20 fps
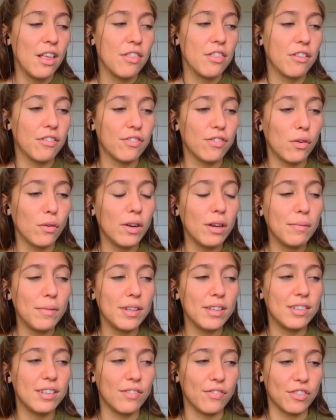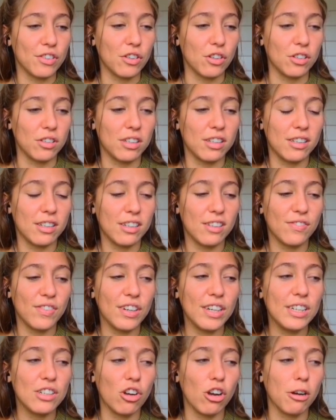The flooring was difficult because it's
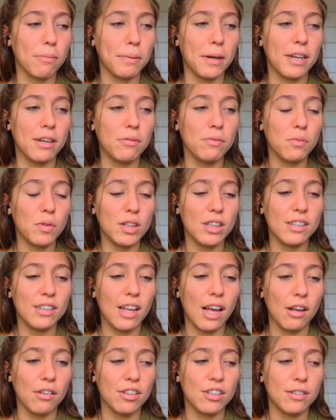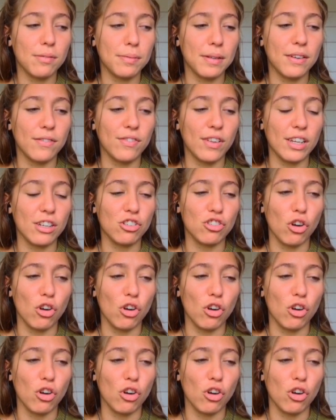very dark, but I didn't want this house to give,